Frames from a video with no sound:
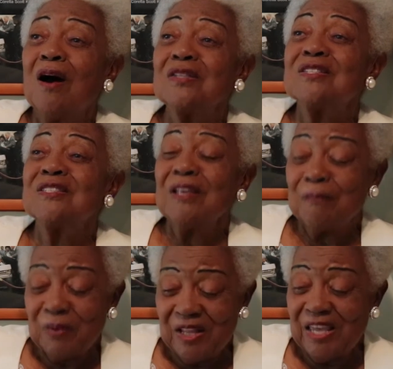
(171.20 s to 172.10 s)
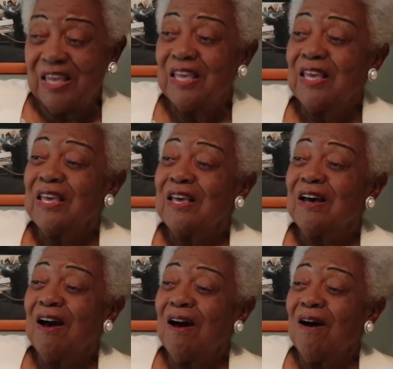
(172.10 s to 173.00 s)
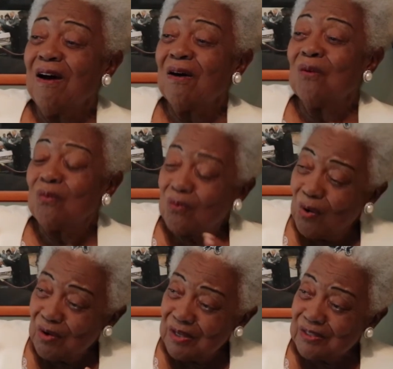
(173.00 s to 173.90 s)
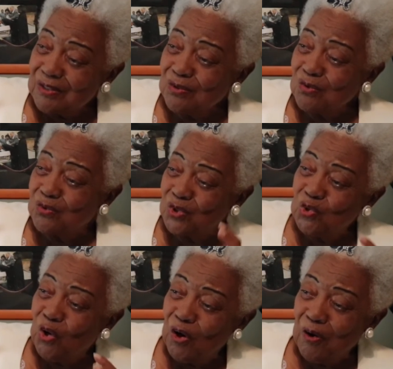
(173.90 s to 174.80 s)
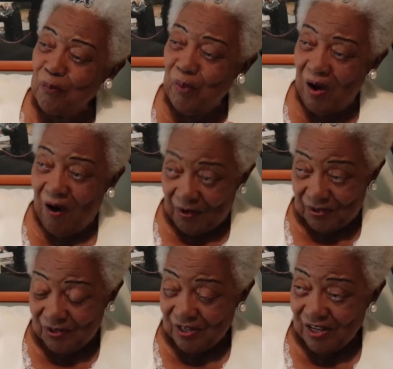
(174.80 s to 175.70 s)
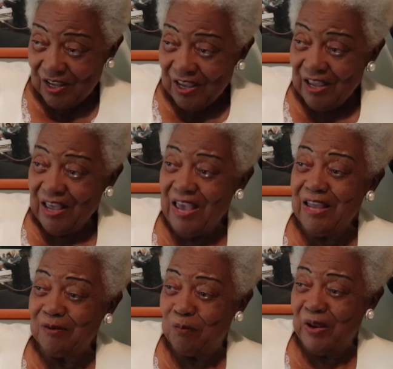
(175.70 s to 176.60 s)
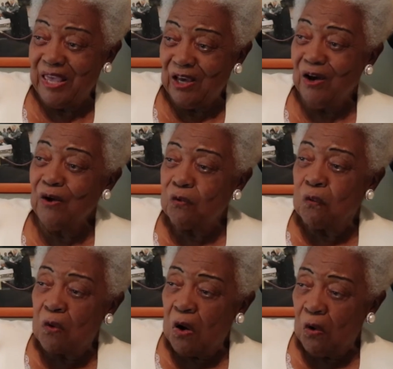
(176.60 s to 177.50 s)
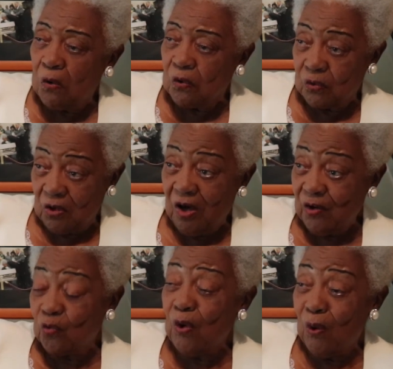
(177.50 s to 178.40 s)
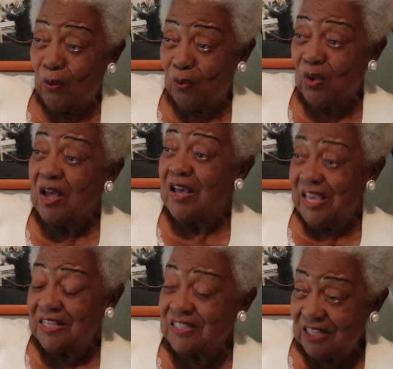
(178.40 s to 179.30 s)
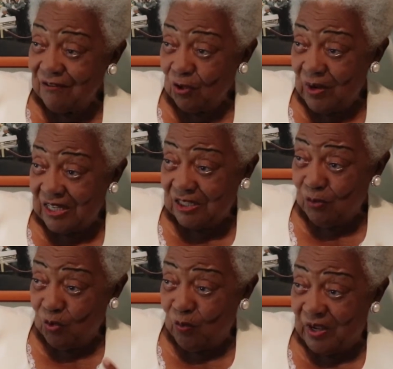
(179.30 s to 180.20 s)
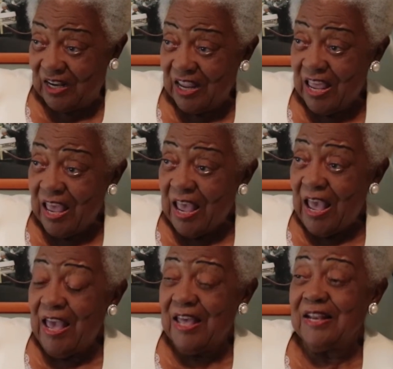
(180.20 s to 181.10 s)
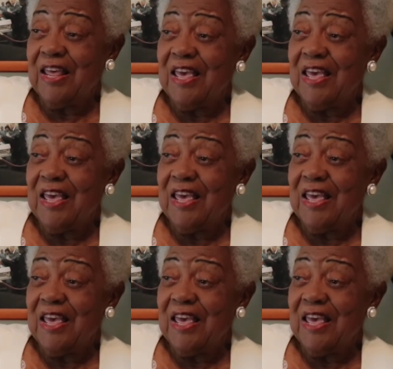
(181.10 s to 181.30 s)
simply wanted to do her part and play her role in the civil rights movement. And